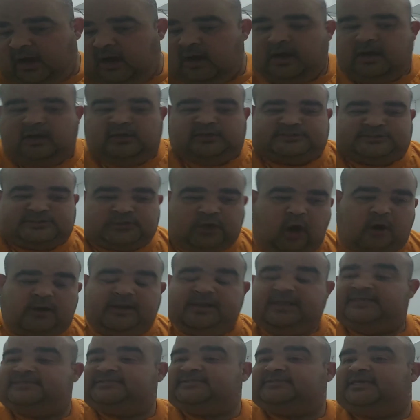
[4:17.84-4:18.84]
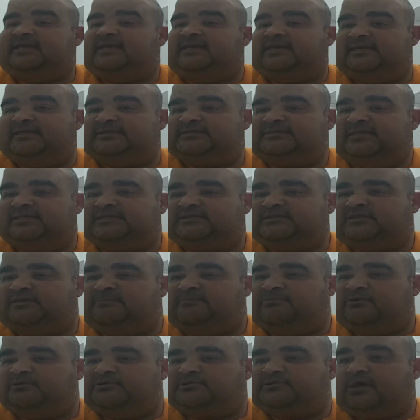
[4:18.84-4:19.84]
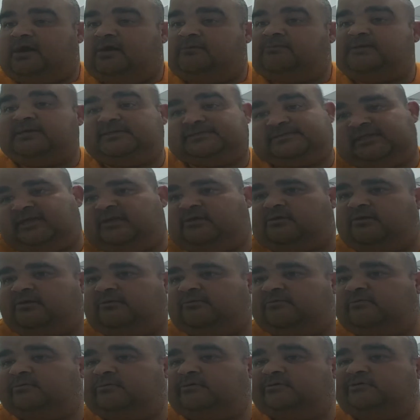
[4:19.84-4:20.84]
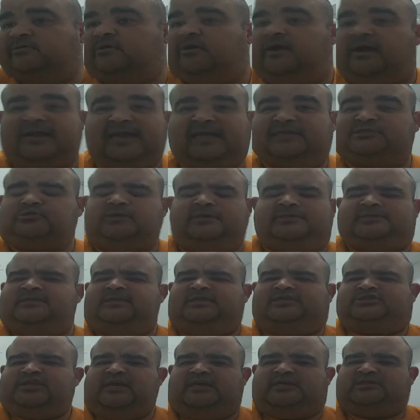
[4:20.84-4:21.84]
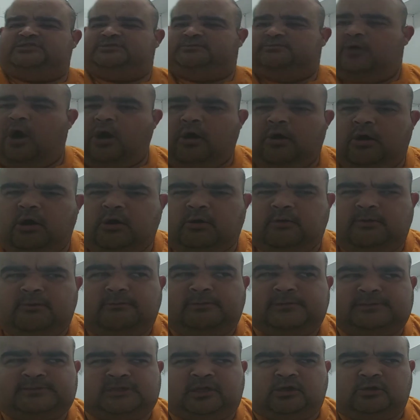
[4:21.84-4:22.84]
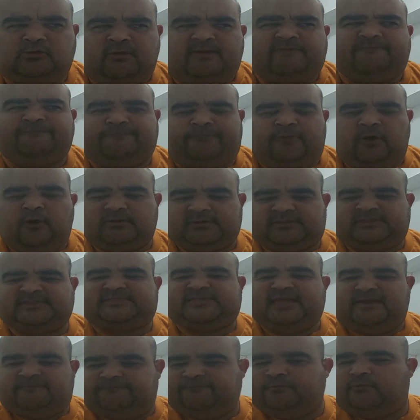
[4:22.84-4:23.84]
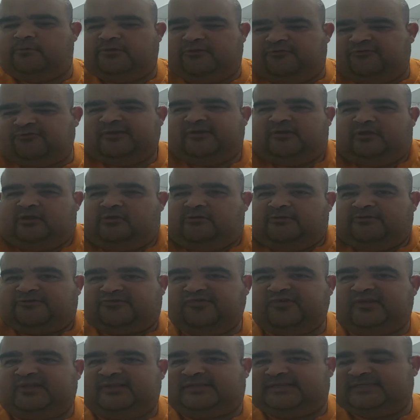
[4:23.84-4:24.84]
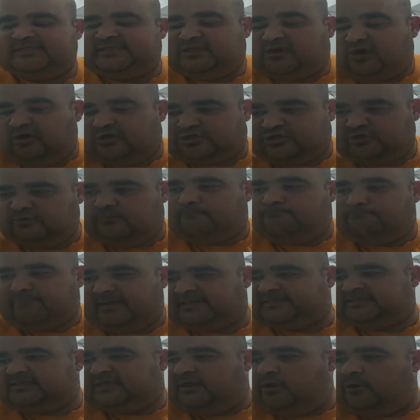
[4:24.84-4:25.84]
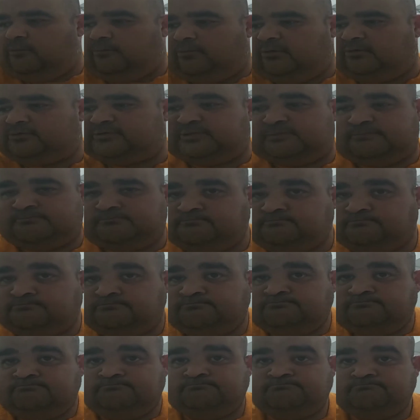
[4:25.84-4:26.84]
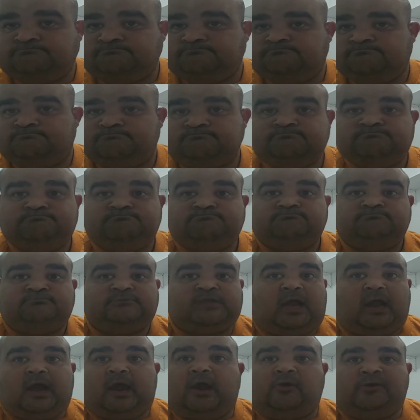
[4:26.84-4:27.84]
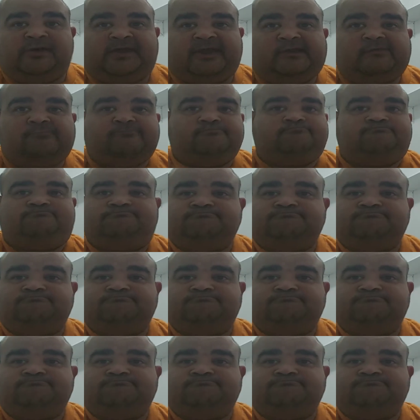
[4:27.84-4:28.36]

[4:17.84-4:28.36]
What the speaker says: Scar didn't sing his typical song because they couldn't. That's what they changed. Oh, it was a great film. It's the same film you've seen Disney cartoon, basically almost. I don't get it.